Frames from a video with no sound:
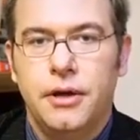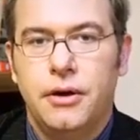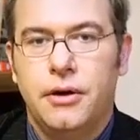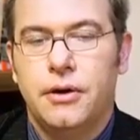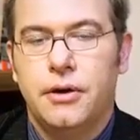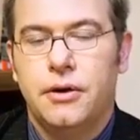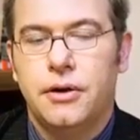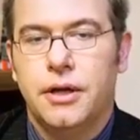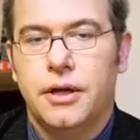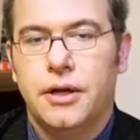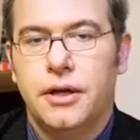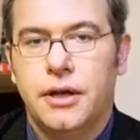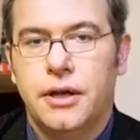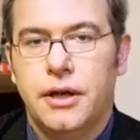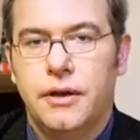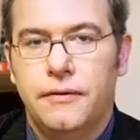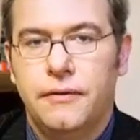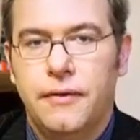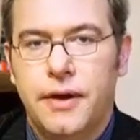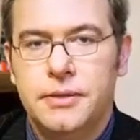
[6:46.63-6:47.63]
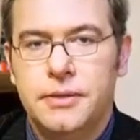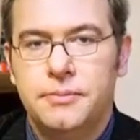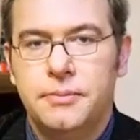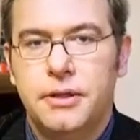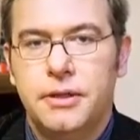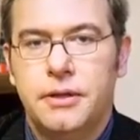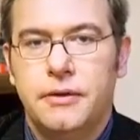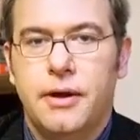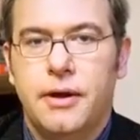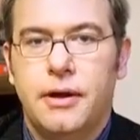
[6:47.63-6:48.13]
or the
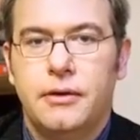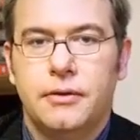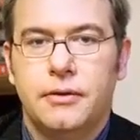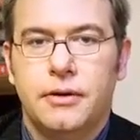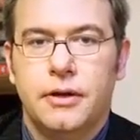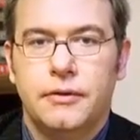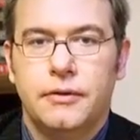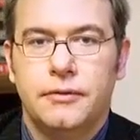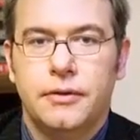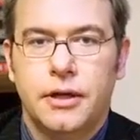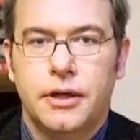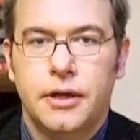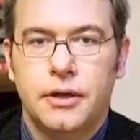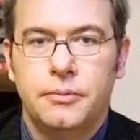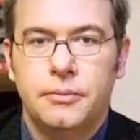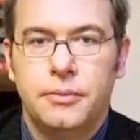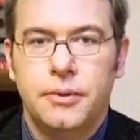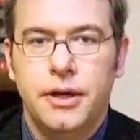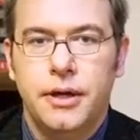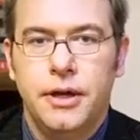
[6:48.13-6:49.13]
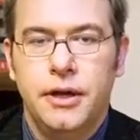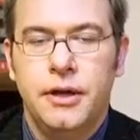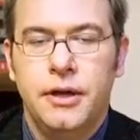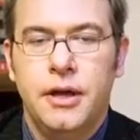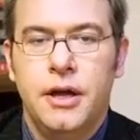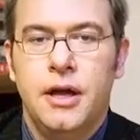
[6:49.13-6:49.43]
investment amount of the company